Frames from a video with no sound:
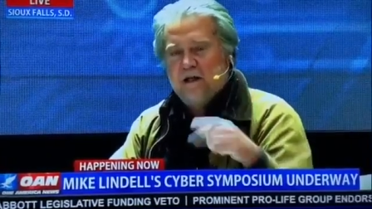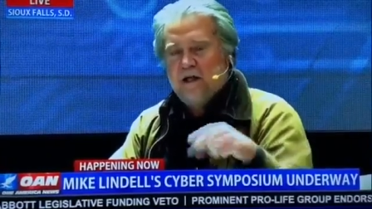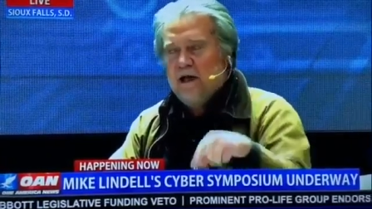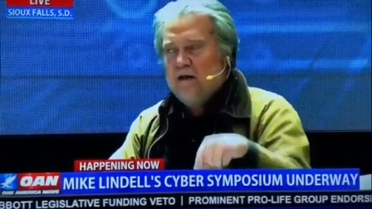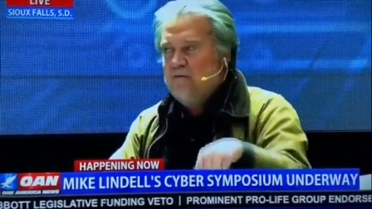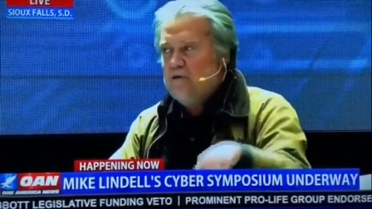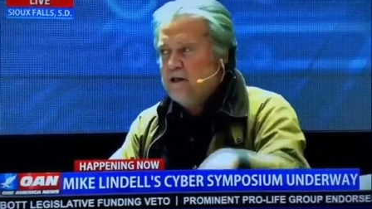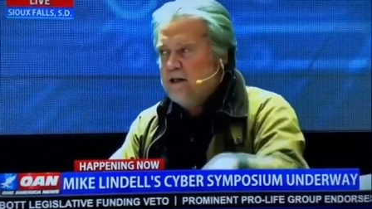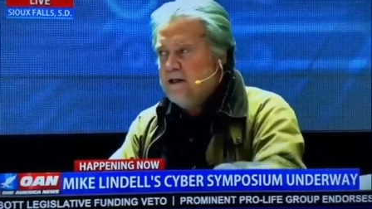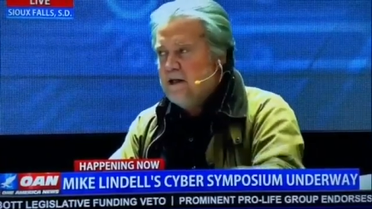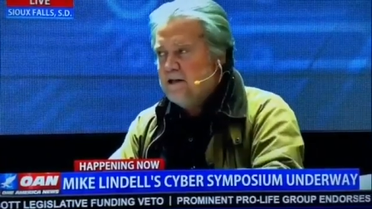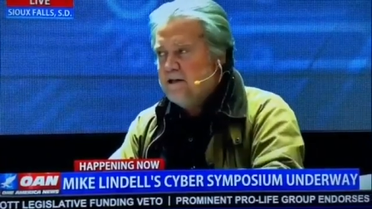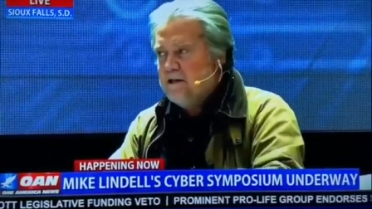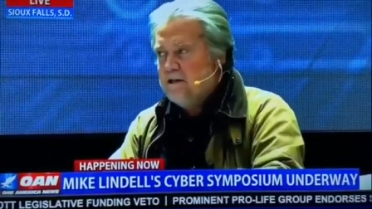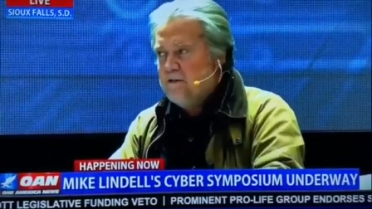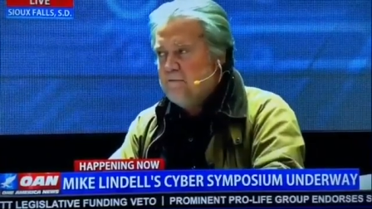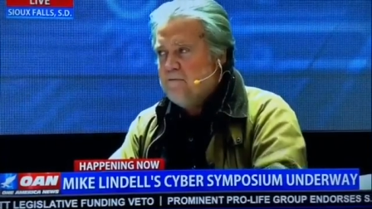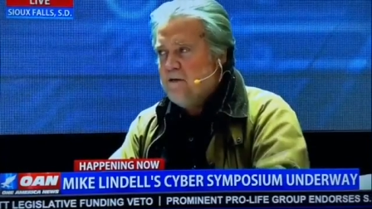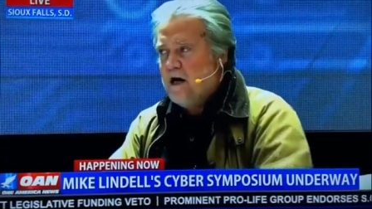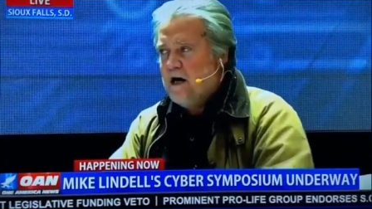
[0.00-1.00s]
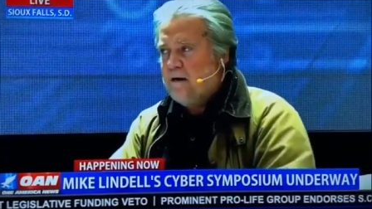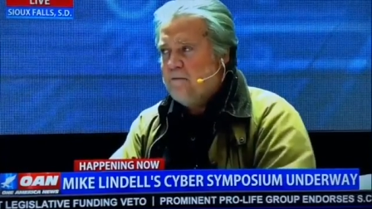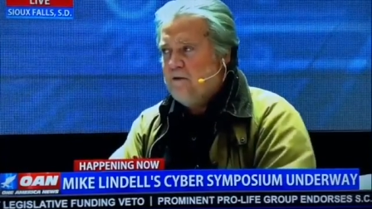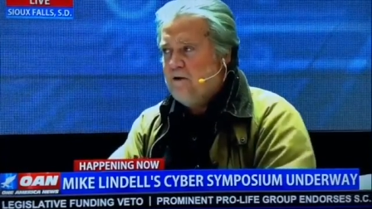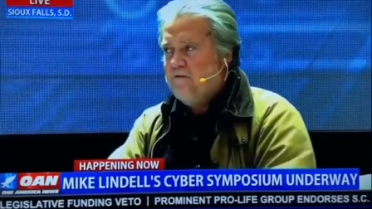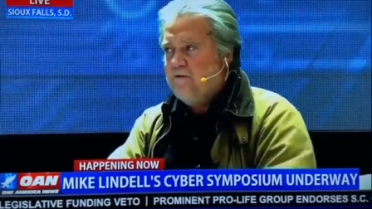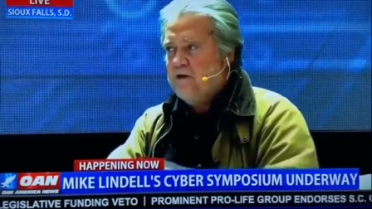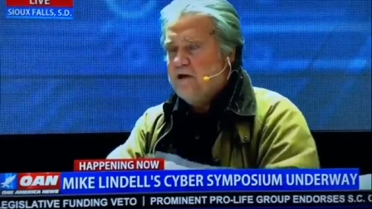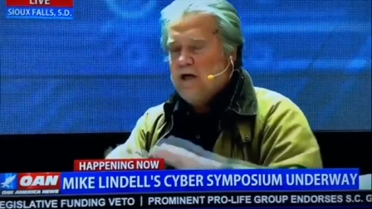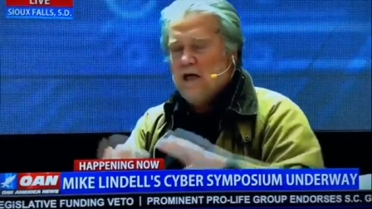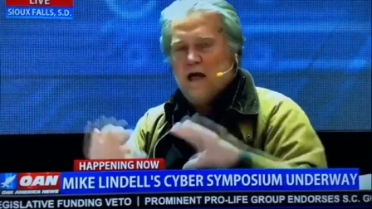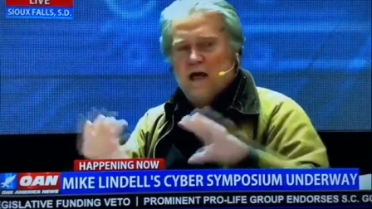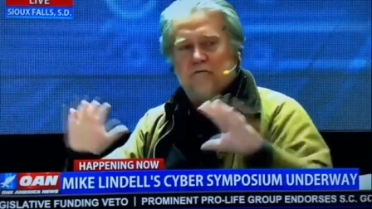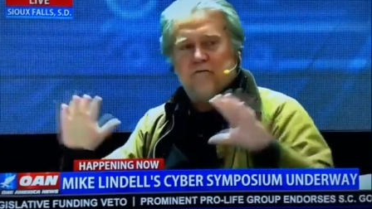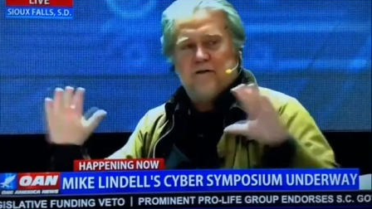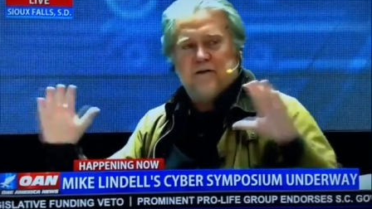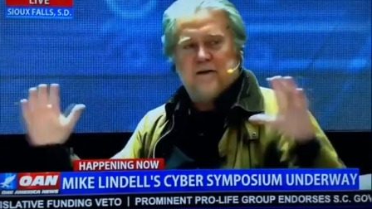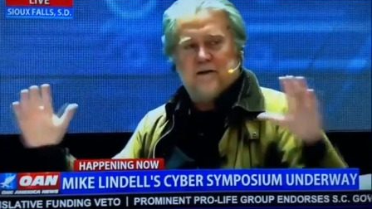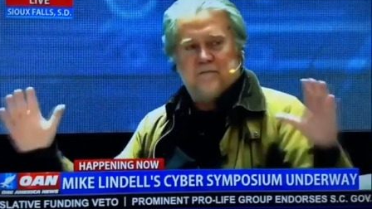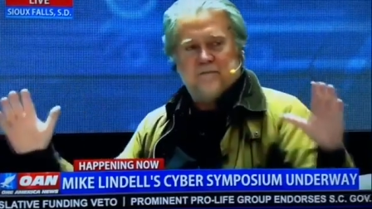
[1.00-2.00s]
If we get to the bottom of it,
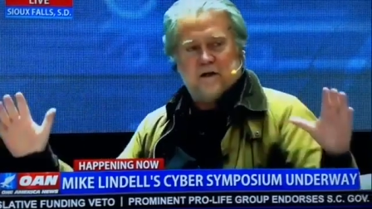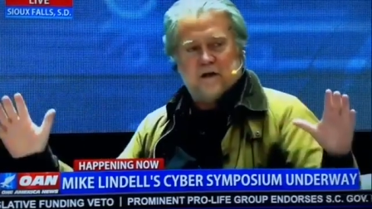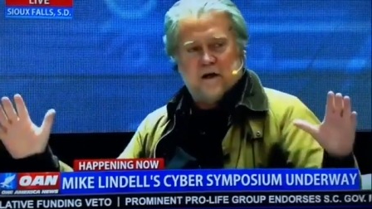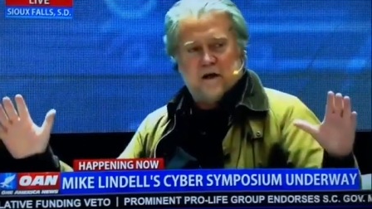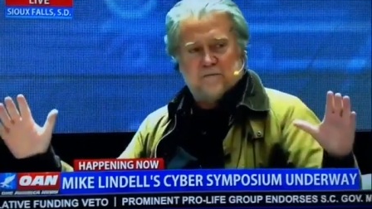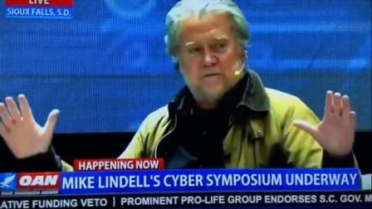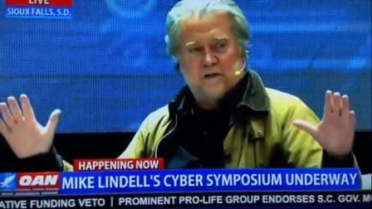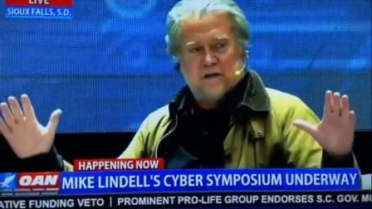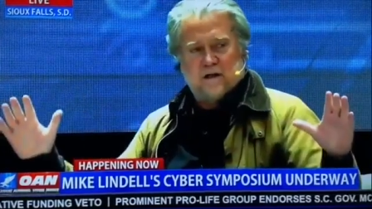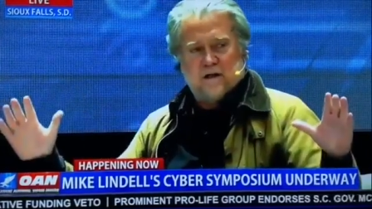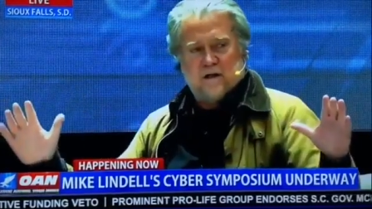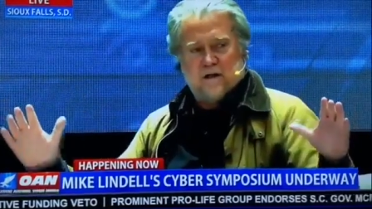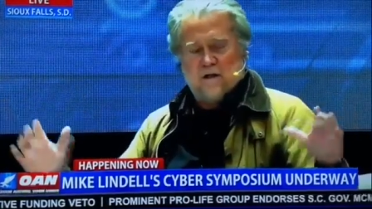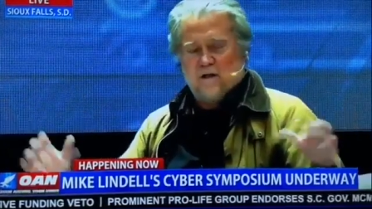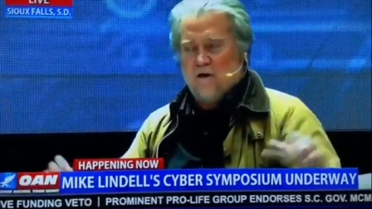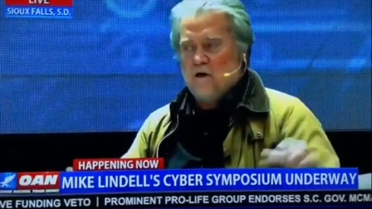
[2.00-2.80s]
everything becomes clear.